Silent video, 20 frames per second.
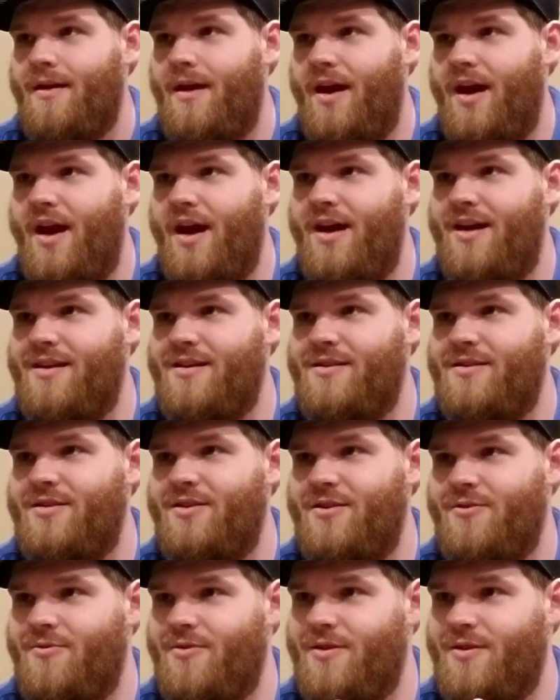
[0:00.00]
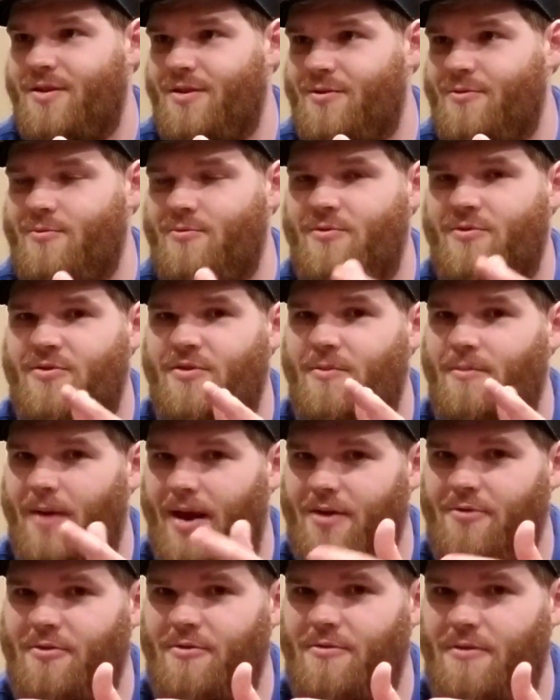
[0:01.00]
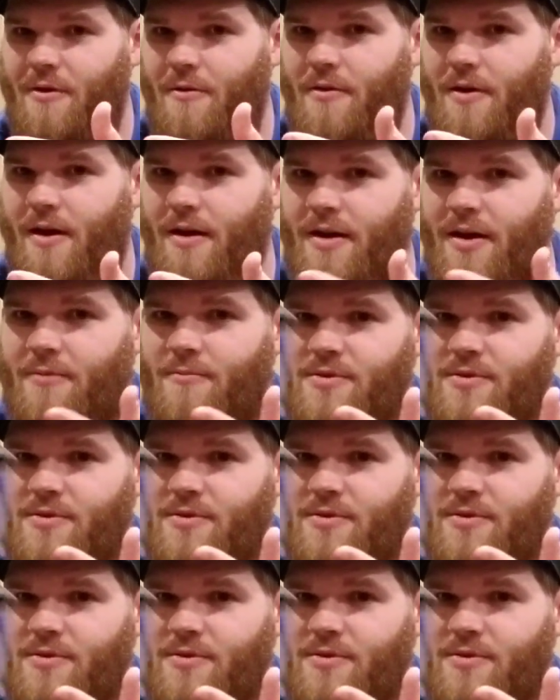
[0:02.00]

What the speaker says: And you can use the microphone on it,